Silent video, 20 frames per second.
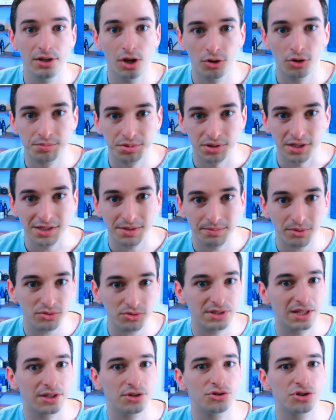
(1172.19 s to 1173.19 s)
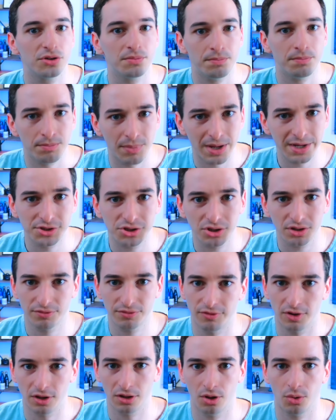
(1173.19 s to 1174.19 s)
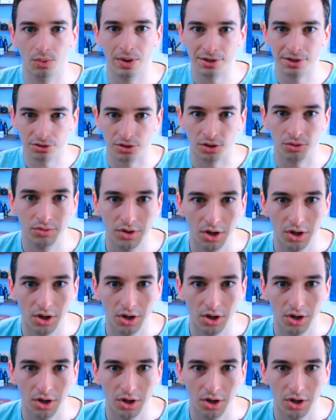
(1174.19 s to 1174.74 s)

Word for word: code principles that you should make sure to follow in your own